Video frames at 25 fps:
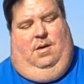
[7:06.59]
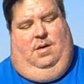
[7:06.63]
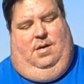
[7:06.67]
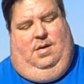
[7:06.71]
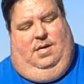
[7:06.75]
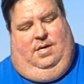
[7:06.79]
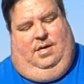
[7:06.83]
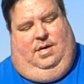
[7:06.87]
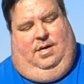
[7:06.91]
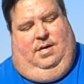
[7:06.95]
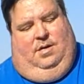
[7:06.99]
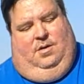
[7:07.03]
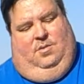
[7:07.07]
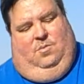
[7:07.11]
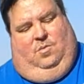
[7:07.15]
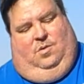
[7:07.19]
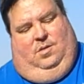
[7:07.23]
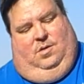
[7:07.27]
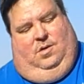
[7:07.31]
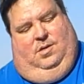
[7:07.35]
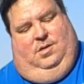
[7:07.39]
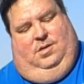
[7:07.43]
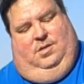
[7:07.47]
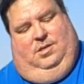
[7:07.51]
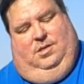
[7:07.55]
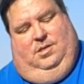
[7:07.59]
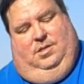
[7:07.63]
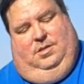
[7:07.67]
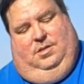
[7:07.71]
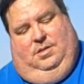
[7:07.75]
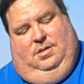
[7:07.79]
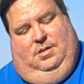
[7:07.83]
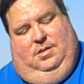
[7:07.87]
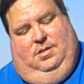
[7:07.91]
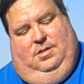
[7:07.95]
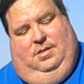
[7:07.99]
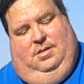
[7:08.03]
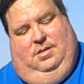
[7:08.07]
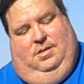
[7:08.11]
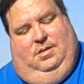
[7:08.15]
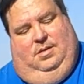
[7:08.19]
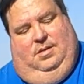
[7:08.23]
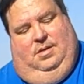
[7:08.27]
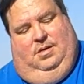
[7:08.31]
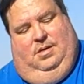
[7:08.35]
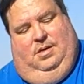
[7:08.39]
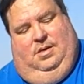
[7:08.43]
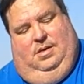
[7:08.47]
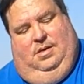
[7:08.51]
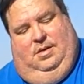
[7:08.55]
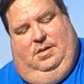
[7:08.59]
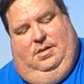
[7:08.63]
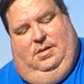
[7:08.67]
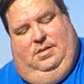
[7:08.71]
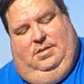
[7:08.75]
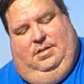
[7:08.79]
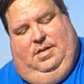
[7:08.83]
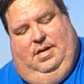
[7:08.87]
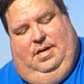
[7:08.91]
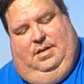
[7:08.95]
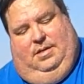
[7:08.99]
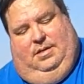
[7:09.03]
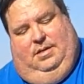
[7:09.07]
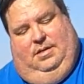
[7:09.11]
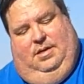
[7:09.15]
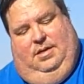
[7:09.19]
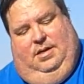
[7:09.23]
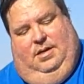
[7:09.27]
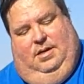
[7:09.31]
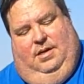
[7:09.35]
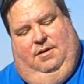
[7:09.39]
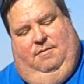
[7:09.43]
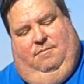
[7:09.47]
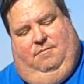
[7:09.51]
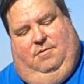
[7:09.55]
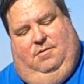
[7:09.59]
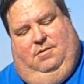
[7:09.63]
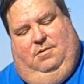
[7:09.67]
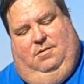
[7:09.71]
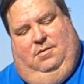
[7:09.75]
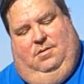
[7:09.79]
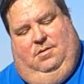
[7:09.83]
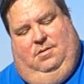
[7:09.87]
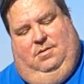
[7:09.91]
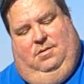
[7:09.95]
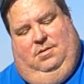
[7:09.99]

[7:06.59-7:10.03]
Again, we're going to just take the lid lifter,